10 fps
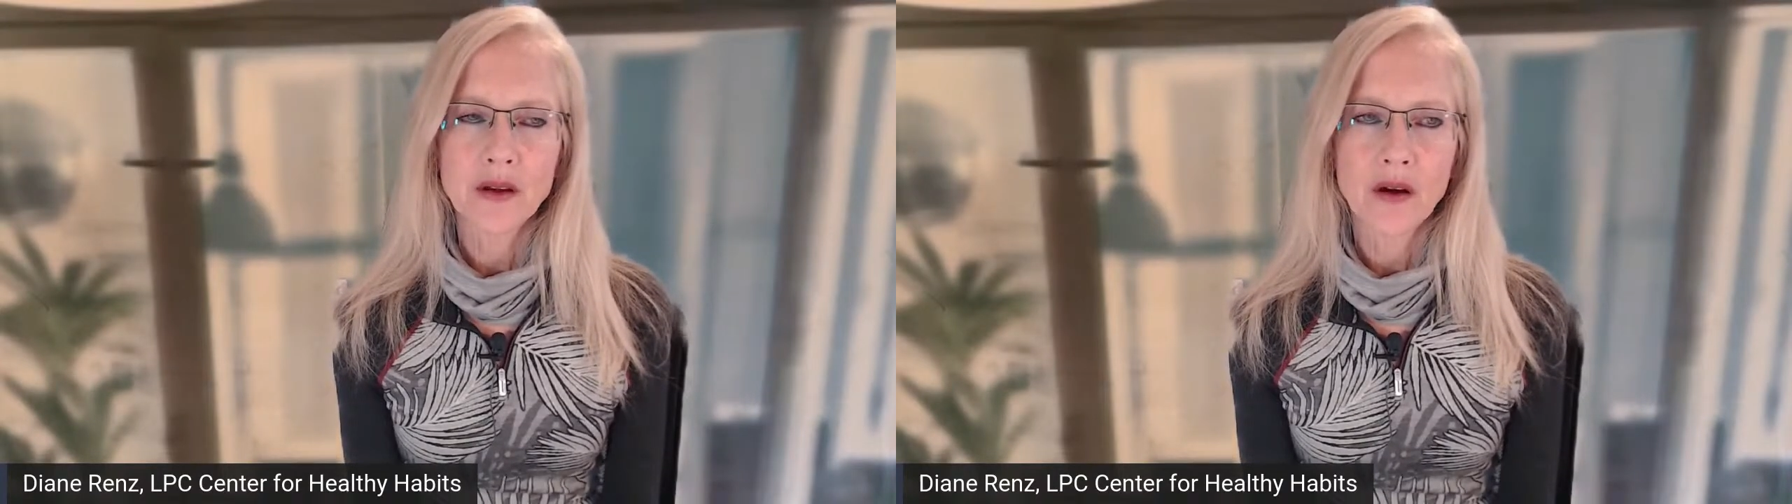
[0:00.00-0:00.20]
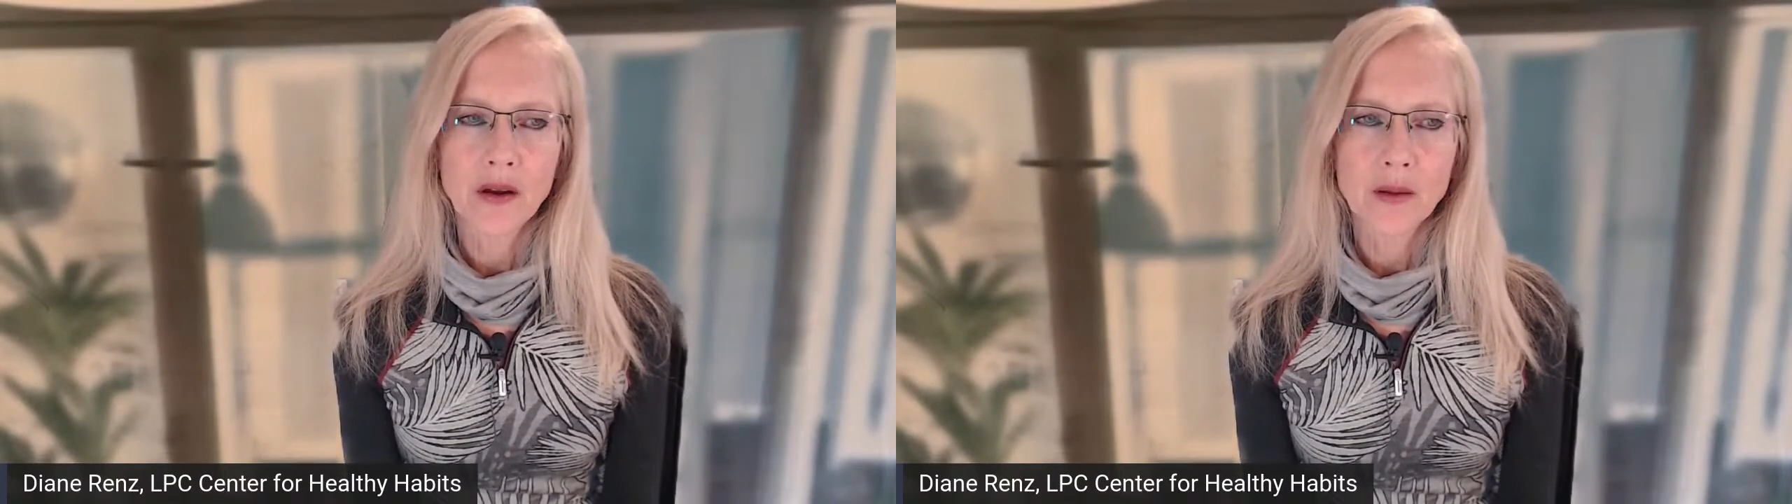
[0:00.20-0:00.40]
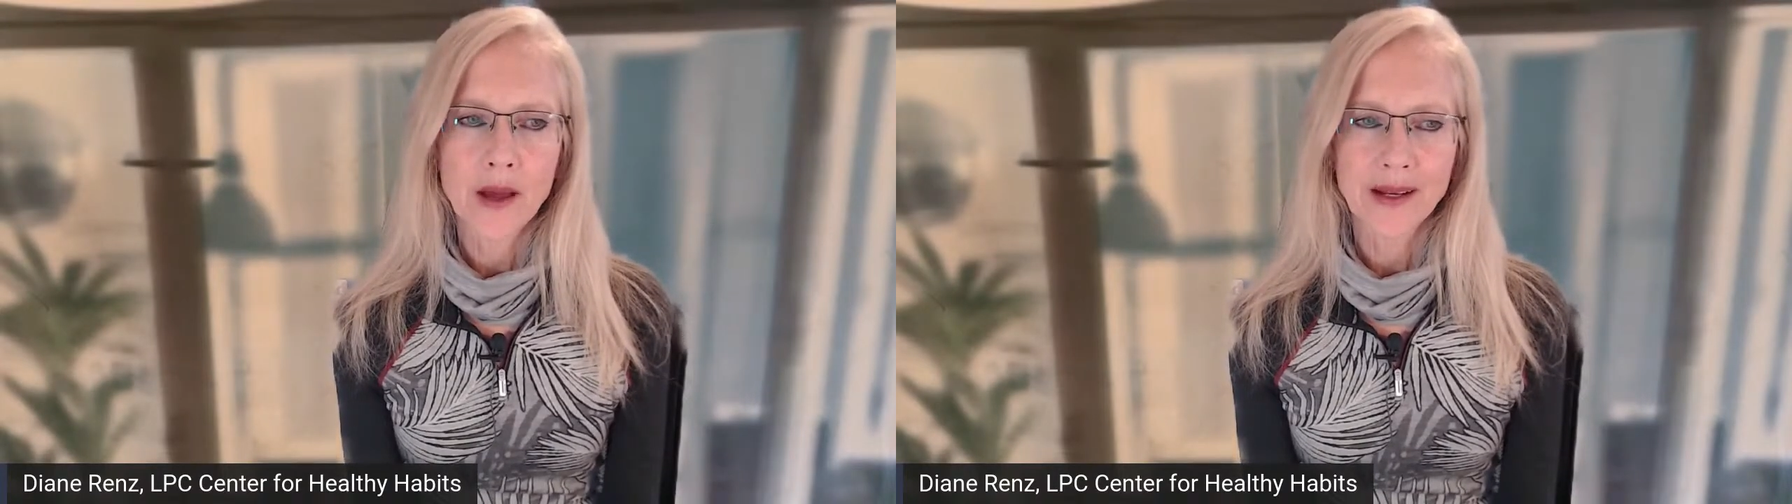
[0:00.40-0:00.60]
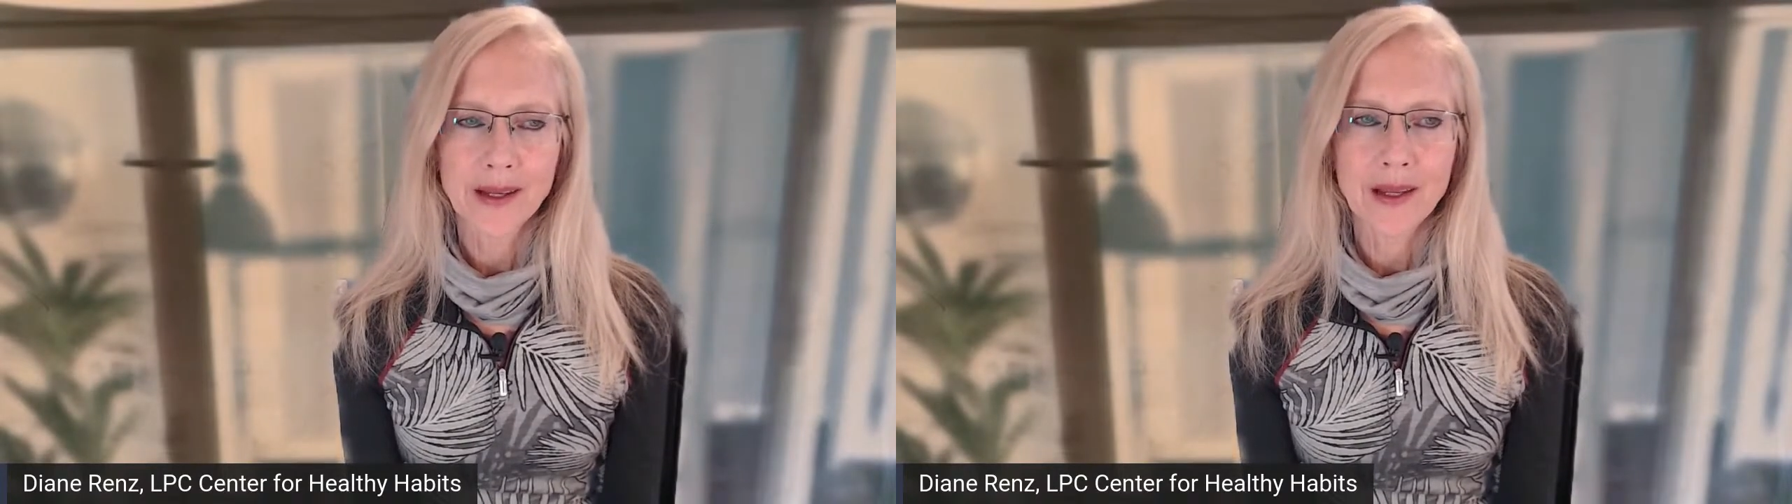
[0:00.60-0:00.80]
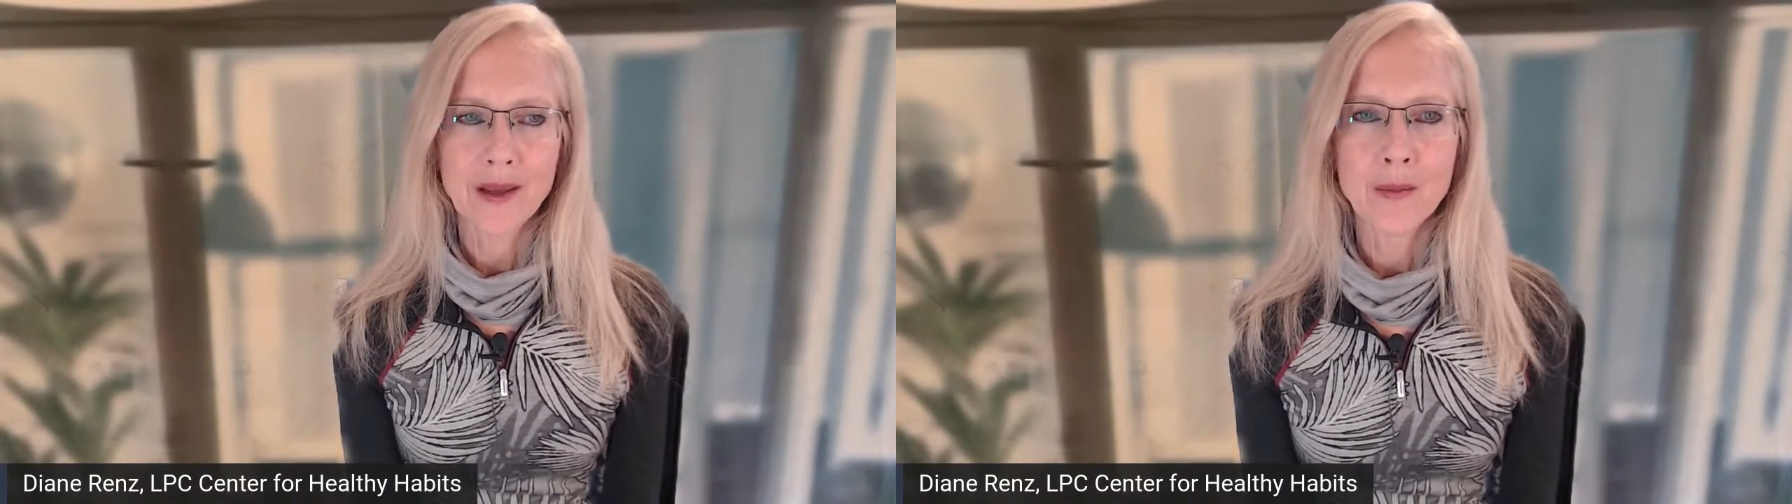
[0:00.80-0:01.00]
automatic
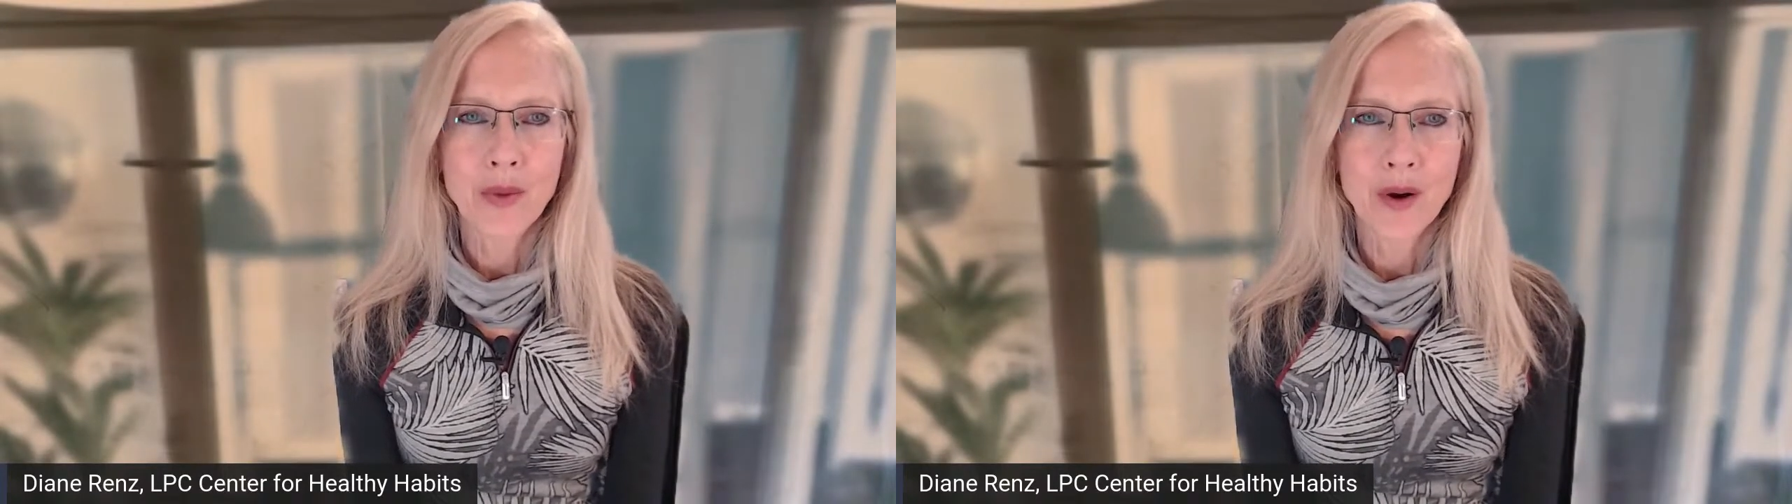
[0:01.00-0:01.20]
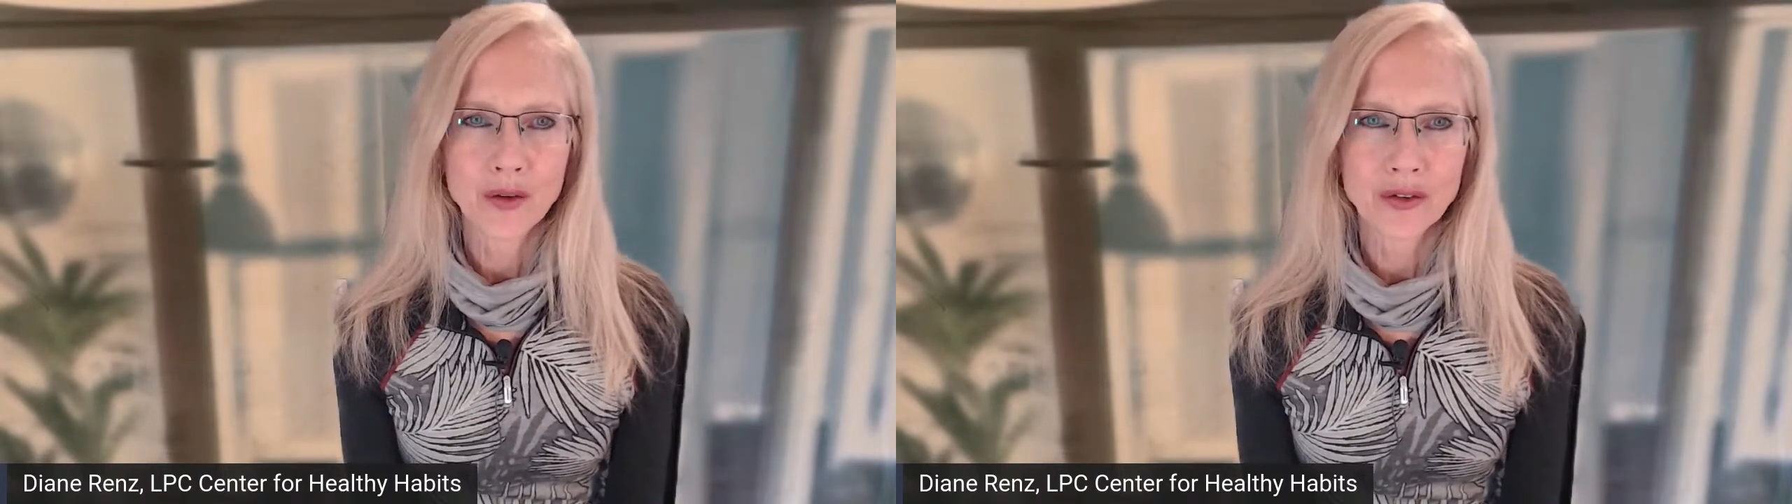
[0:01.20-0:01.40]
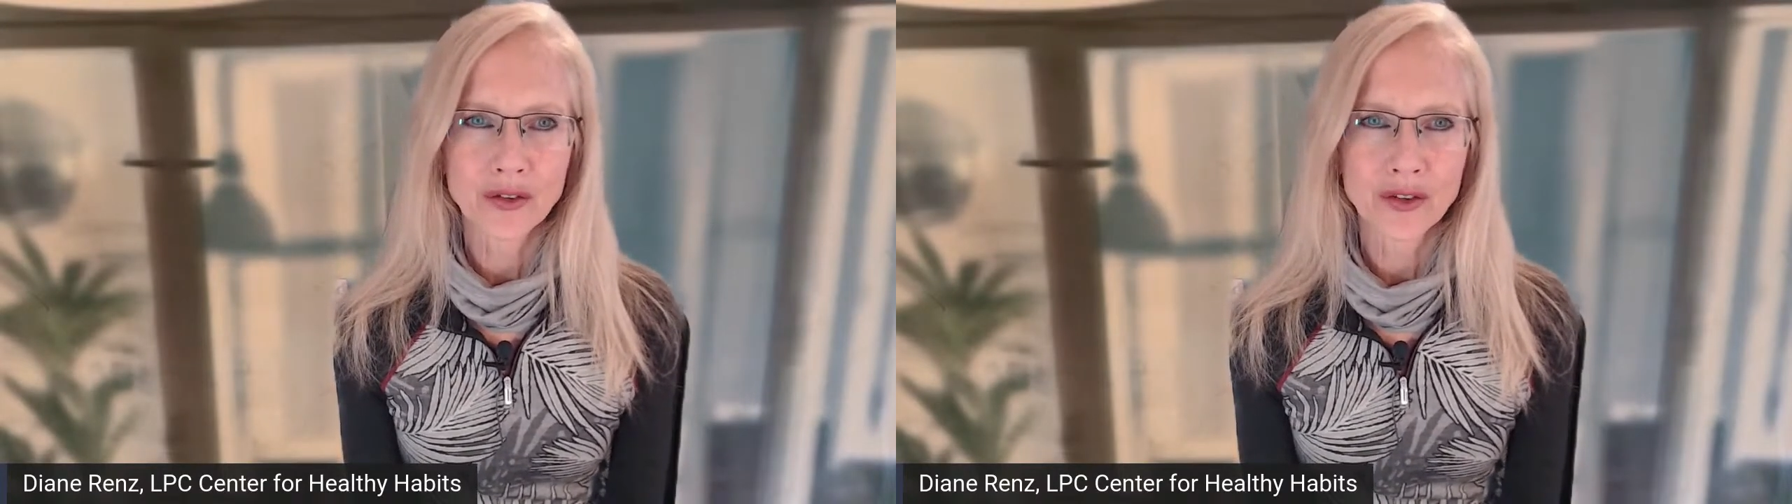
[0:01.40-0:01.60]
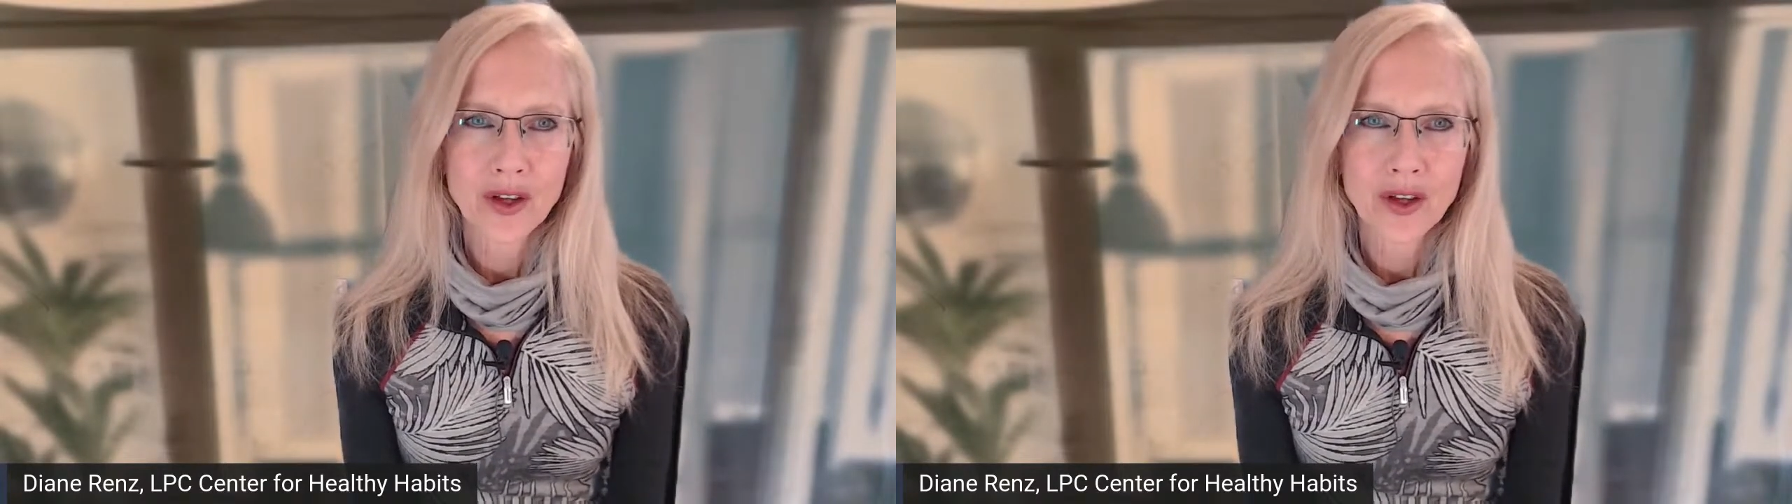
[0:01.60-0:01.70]
impulse